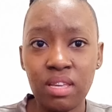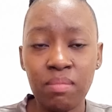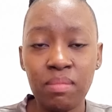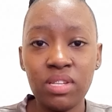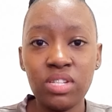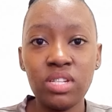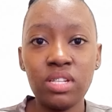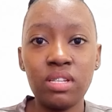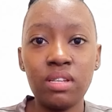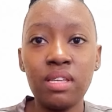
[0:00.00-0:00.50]

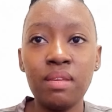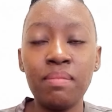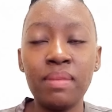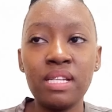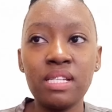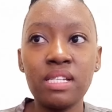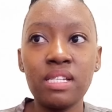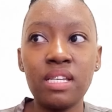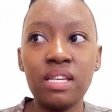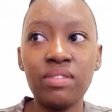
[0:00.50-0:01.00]
Imagine
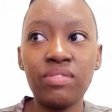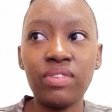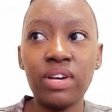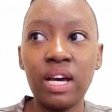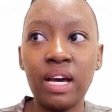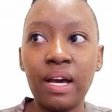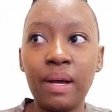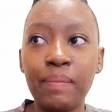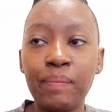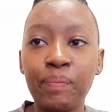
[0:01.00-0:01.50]
imagine if
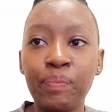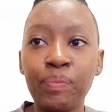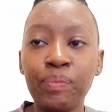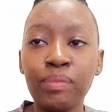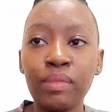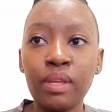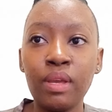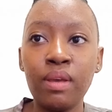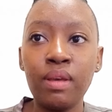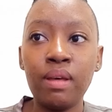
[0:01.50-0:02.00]
um,
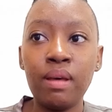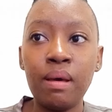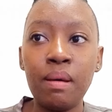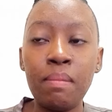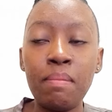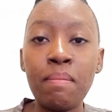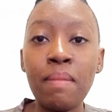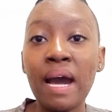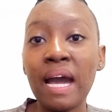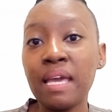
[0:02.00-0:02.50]

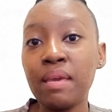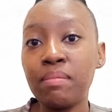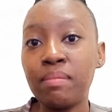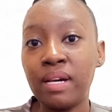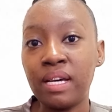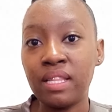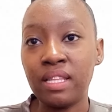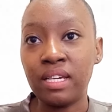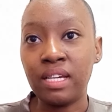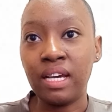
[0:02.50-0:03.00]
my
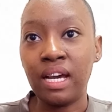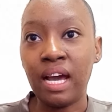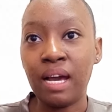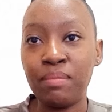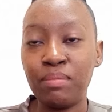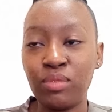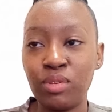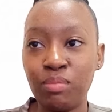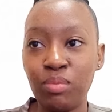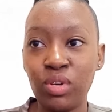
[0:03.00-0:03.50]
mother
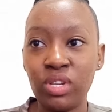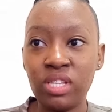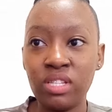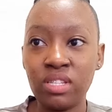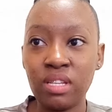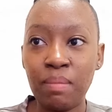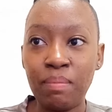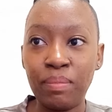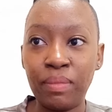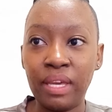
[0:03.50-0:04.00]
I'm recording
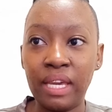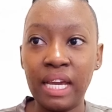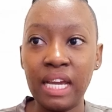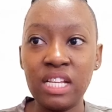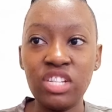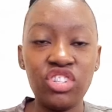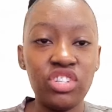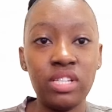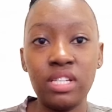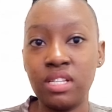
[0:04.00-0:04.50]
something
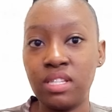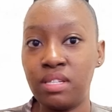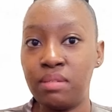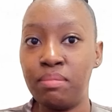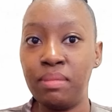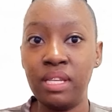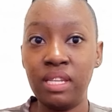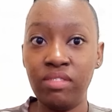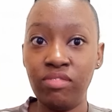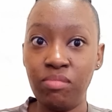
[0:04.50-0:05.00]
and she doesn't
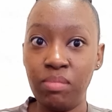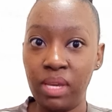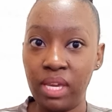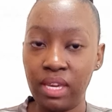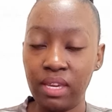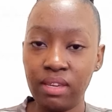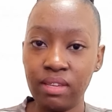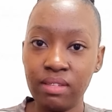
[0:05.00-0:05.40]
believe me